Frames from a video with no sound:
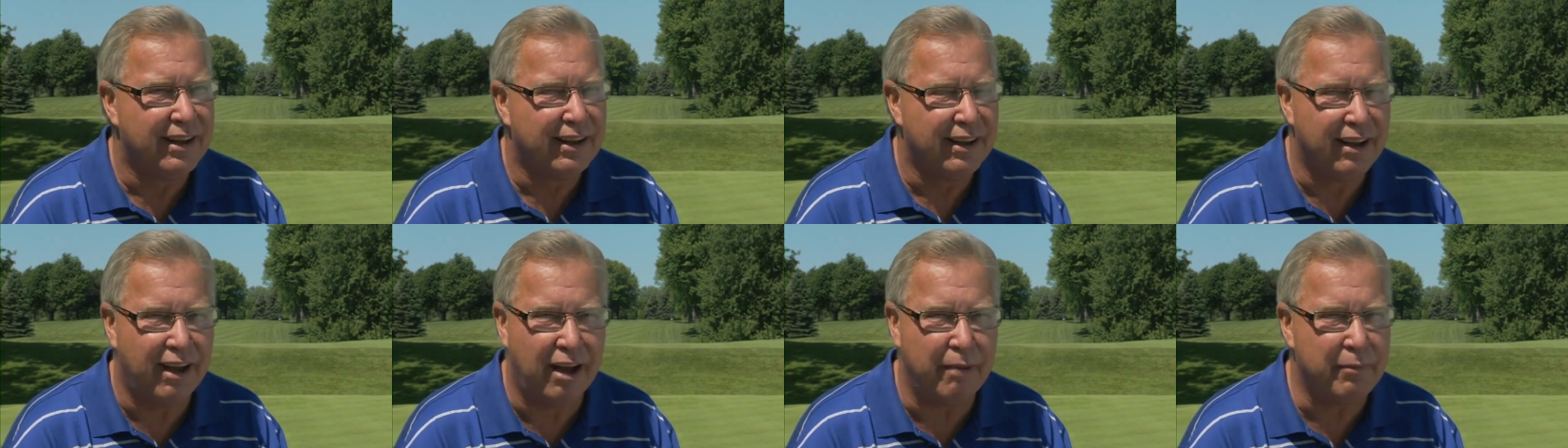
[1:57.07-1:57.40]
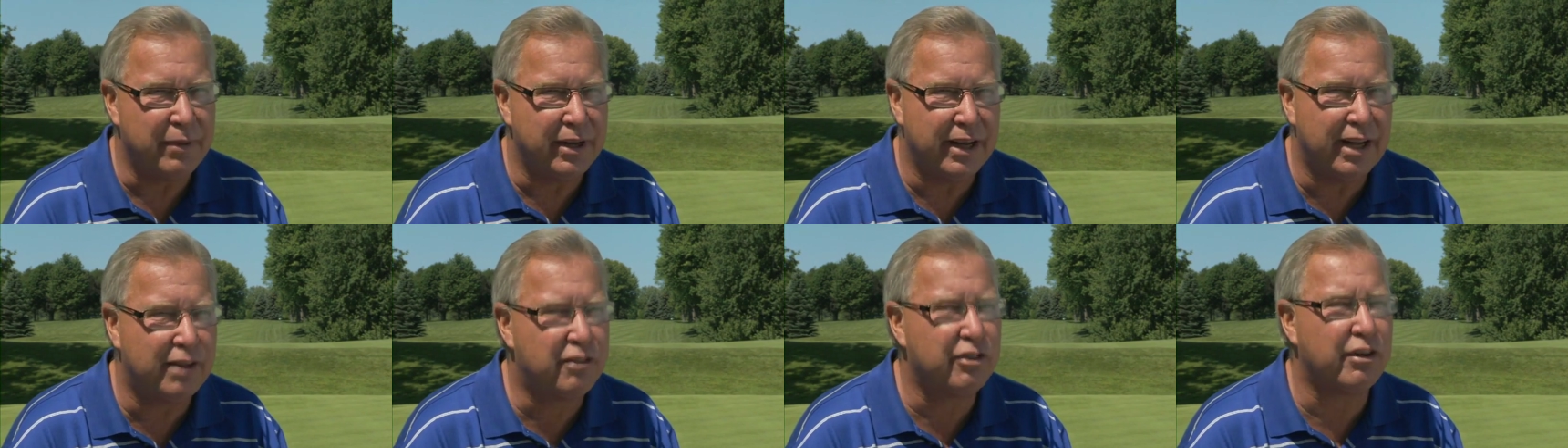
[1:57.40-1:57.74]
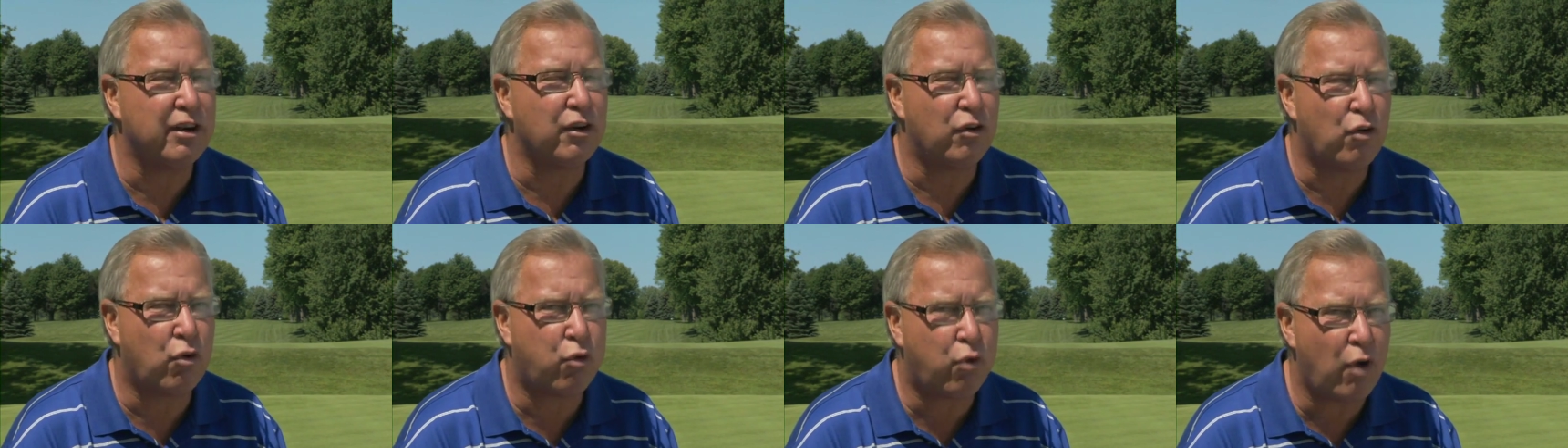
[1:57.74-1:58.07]
I mean, it's an
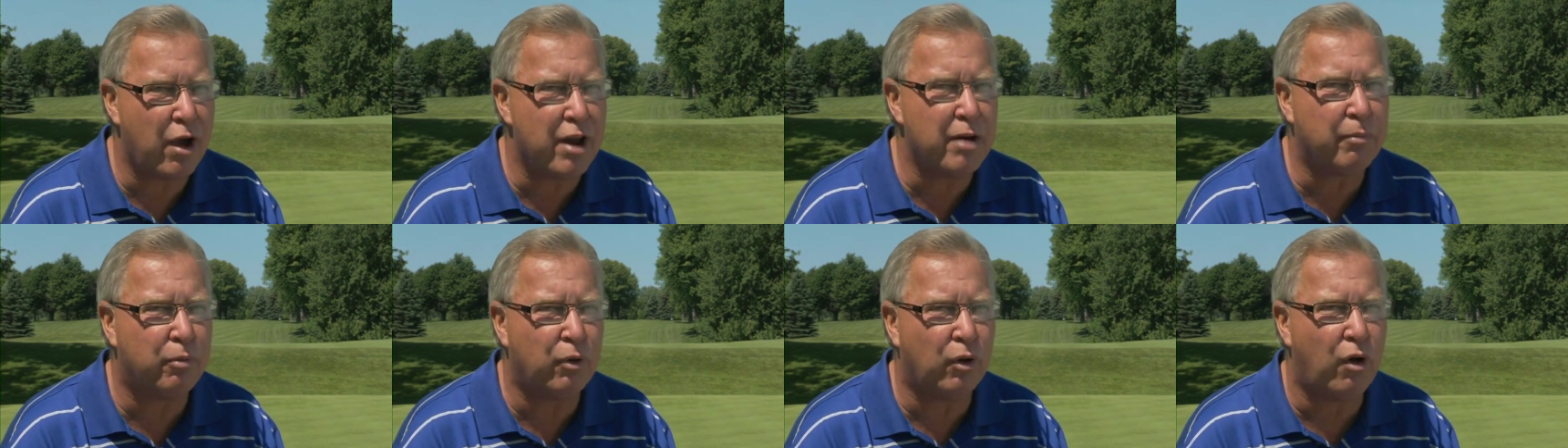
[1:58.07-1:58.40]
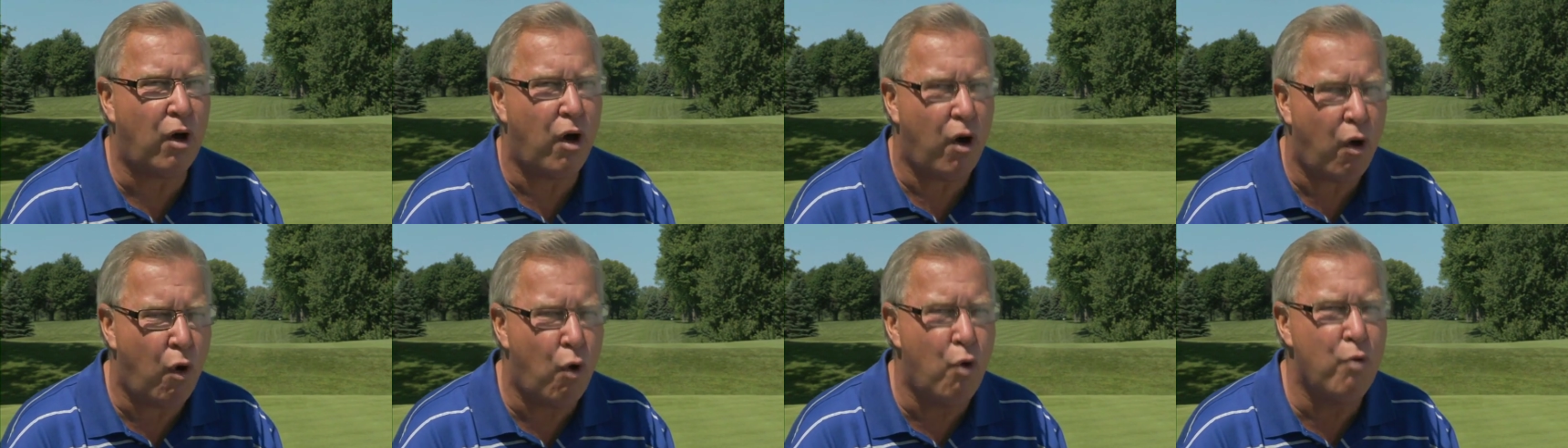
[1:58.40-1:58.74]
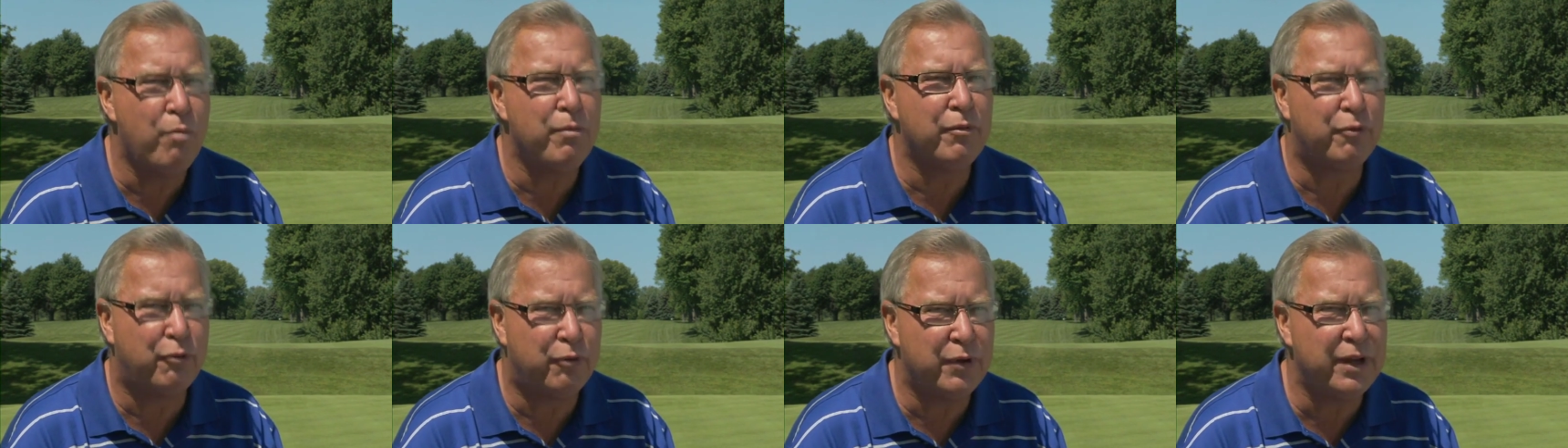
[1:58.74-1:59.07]
incredible
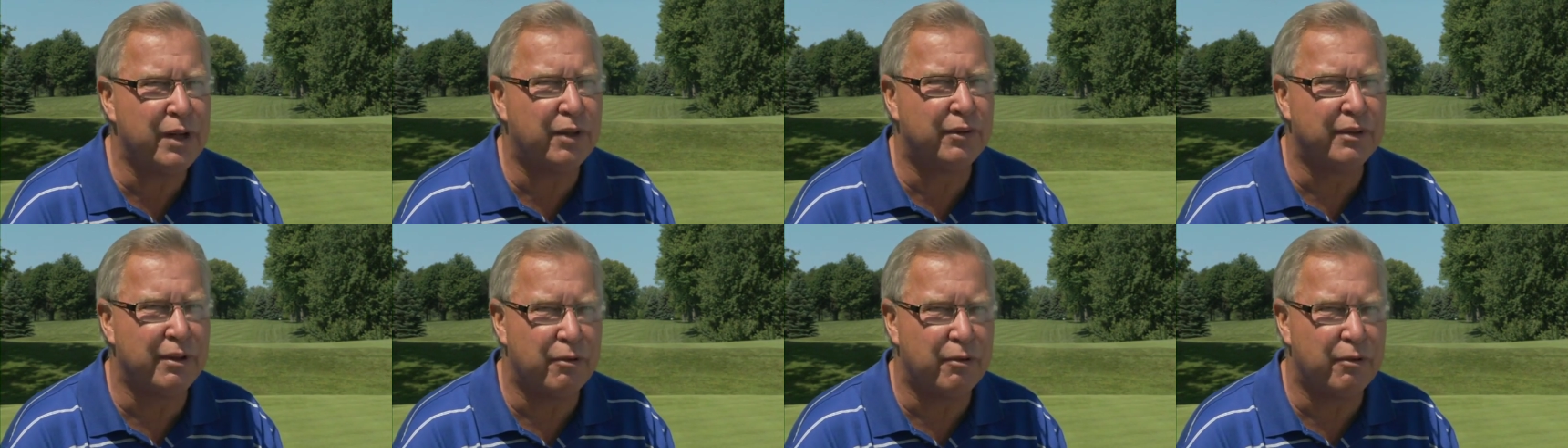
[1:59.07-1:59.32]
home field